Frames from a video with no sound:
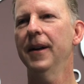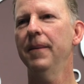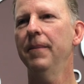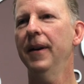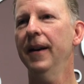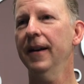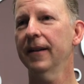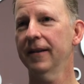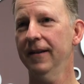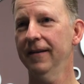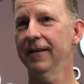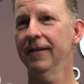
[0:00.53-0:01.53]
my back
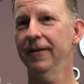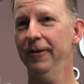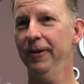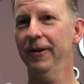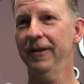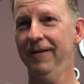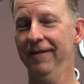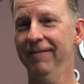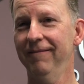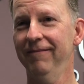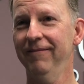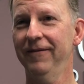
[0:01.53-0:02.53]
hurt
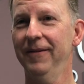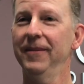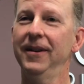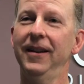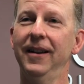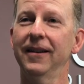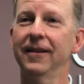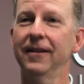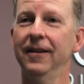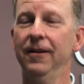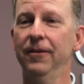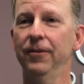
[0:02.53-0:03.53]
from the neck
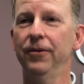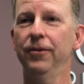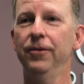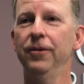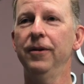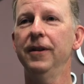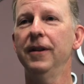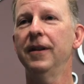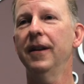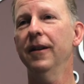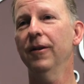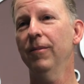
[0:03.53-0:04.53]
down to the
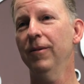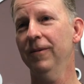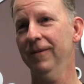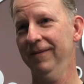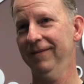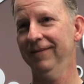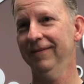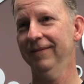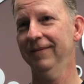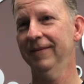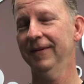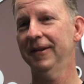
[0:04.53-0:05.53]
tailbone.
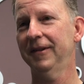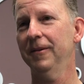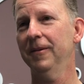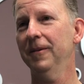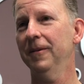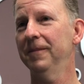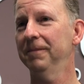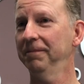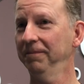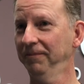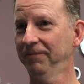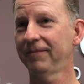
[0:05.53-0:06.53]
So
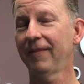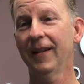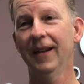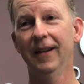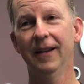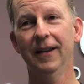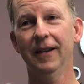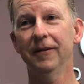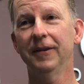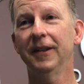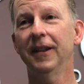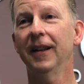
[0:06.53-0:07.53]

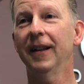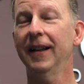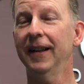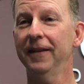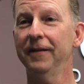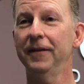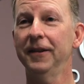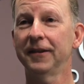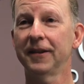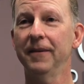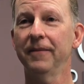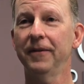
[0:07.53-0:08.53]
was in a lot of
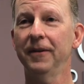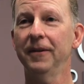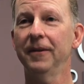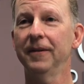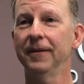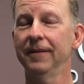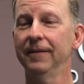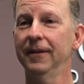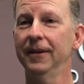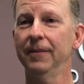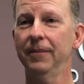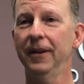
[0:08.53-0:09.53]
discomfort
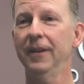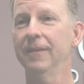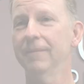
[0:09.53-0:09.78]
and pain.